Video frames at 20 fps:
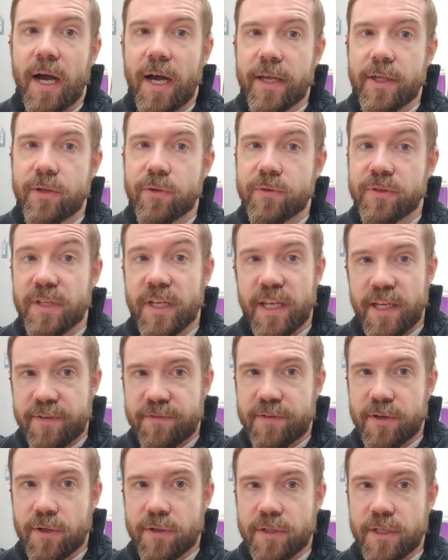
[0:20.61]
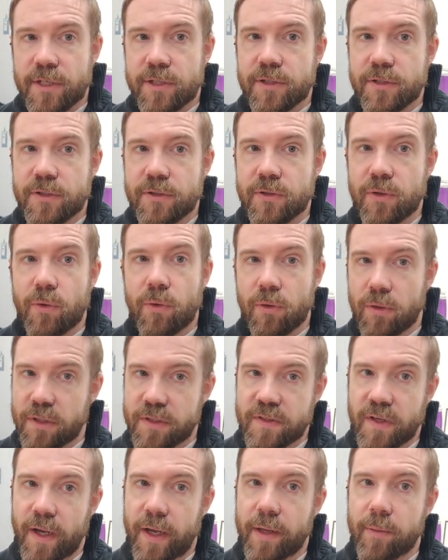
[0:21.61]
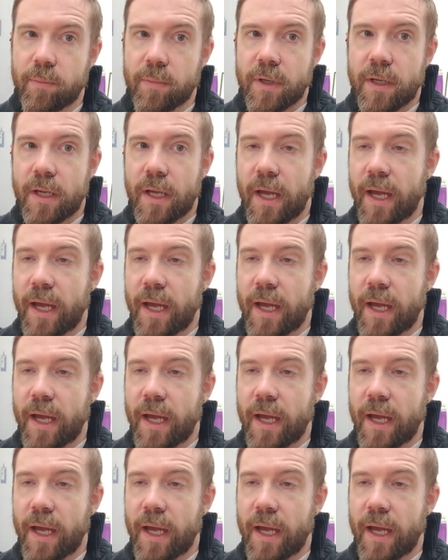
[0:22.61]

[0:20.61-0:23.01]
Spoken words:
I use if conditions all the time,